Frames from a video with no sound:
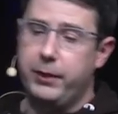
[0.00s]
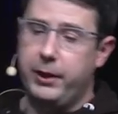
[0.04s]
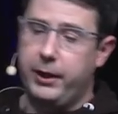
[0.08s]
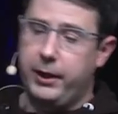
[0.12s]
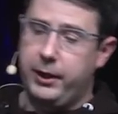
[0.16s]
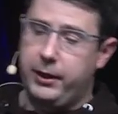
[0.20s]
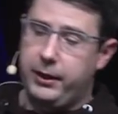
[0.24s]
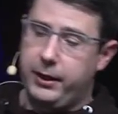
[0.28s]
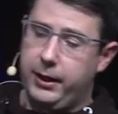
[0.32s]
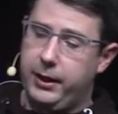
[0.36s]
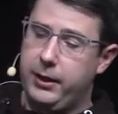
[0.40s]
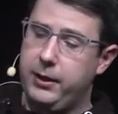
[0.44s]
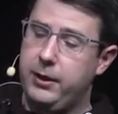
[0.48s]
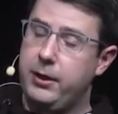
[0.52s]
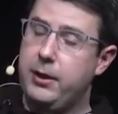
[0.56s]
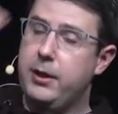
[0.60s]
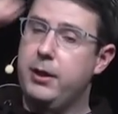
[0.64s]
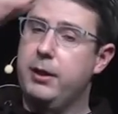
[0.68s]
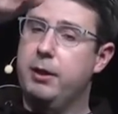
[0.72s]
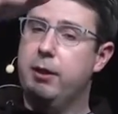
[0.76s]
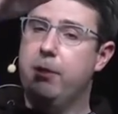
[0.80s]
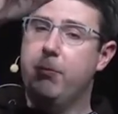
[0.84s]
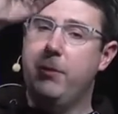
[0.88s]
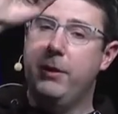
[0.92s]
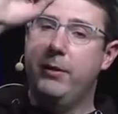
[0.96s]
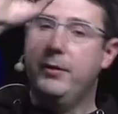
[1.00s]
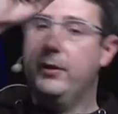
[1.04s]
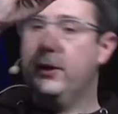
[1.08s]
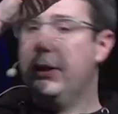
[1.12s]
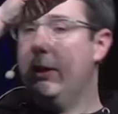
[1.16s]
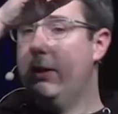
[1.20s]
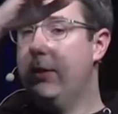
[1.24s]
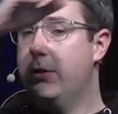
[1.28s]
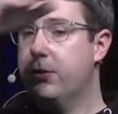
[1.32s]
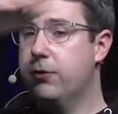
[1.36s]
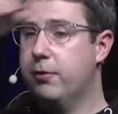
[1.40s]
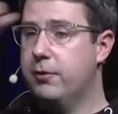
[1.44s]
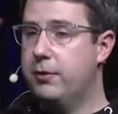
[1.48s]
And then they
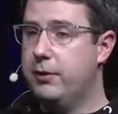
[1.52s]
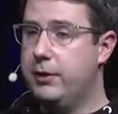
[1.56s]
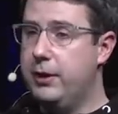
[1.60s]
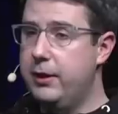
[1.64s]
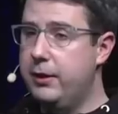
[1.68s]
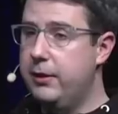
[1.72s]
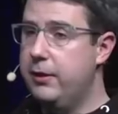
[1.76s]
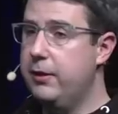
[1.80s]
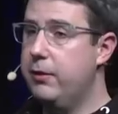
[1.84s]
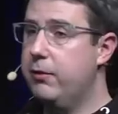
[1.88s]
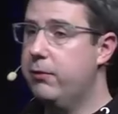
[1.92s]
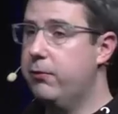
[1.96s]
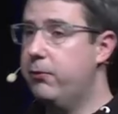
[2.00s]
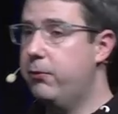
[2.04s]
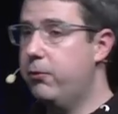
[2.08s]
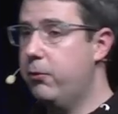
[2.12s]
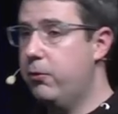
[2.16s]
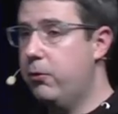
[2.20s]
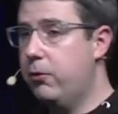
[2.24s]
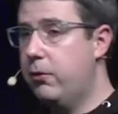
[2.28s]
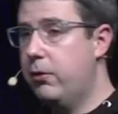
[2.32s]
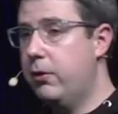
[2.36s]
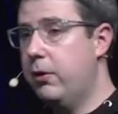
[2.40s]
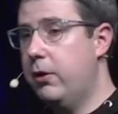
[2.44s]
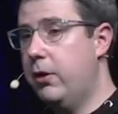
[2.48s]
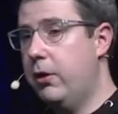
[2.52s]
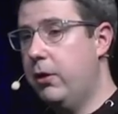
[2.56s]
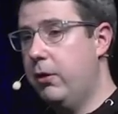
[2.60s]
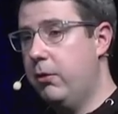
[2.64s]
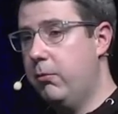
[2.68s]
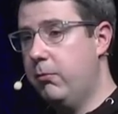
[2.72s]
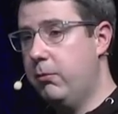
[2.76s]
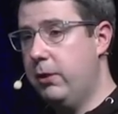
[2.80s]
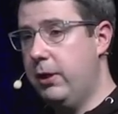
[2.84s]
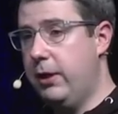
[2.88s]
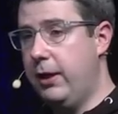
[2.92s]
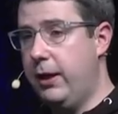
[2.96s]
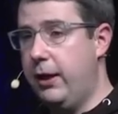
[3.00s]
basically just did this for
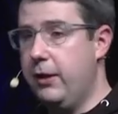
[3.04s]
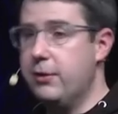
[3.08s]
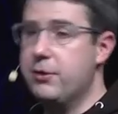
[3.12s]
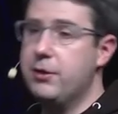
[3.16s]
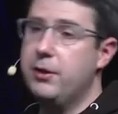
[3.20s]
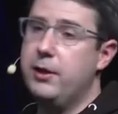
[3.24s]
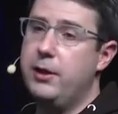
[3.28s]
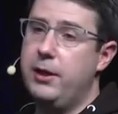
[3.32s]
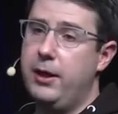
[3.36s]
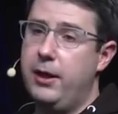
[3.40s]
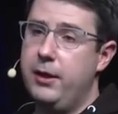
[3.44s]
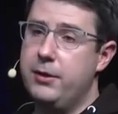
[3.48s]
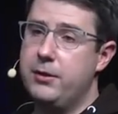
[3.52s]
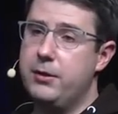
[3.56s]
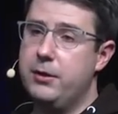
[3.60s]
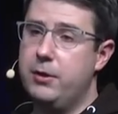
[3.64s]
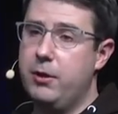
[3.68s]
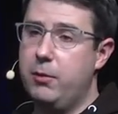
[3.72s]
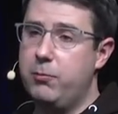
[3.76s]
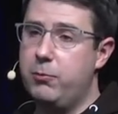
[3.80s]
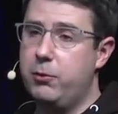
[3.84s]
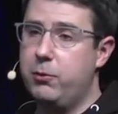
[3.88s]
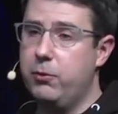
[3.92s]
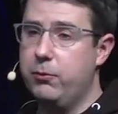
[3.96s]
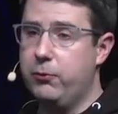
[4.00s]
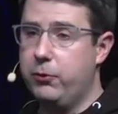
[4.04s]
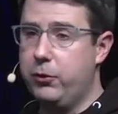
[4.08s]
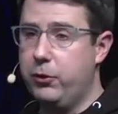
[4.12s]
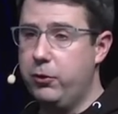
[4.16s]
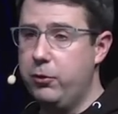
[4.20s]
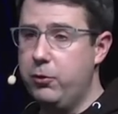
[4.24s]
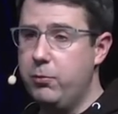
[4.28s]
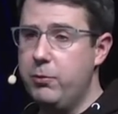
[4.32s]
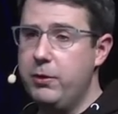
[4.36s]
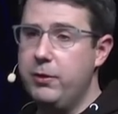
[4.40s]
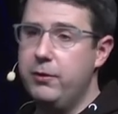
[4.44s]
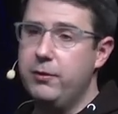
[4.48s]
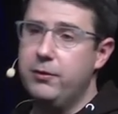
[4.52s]
um, a larger larger and larger number of
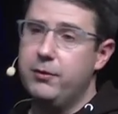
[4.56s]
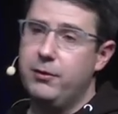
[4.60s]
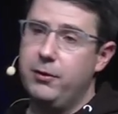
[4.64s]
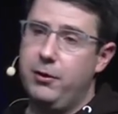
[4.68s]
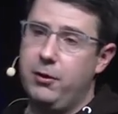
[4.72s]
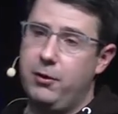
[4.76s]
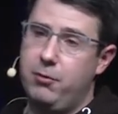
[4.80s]
qubits.